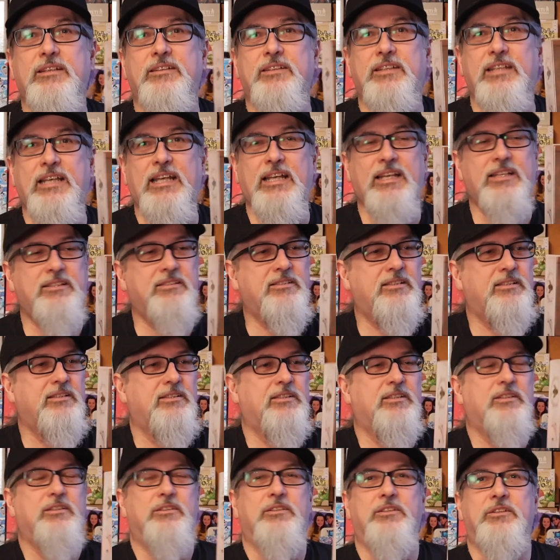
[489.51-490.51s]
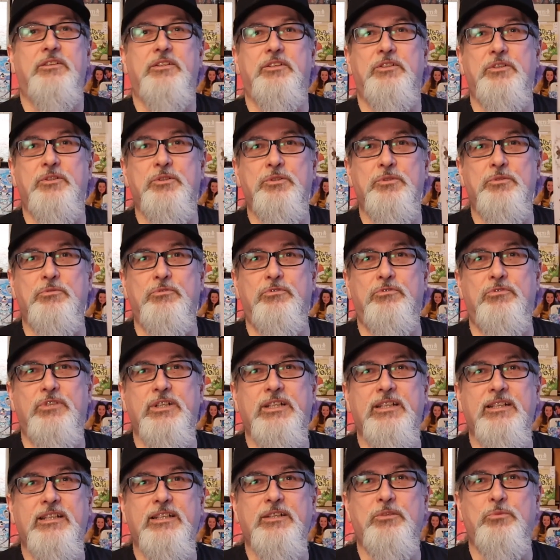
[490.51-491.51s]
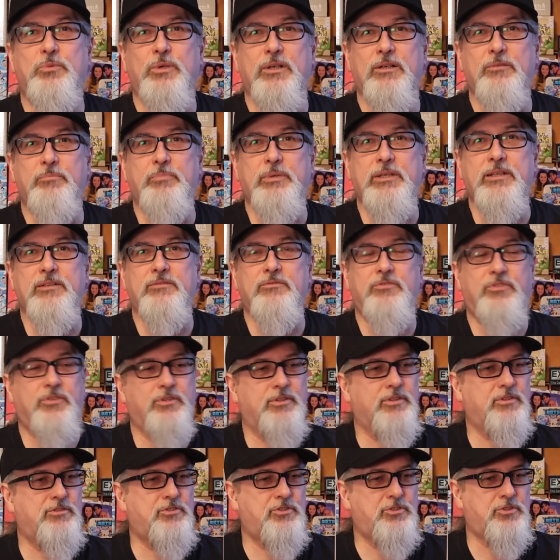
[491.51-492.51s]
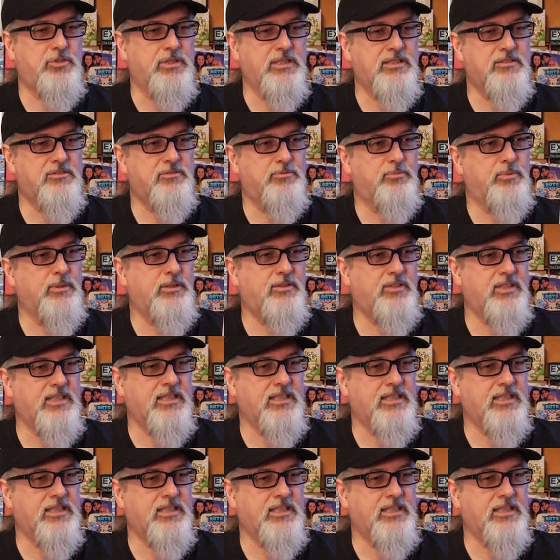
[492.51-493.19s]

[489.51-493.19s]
then you really will be in for a treat with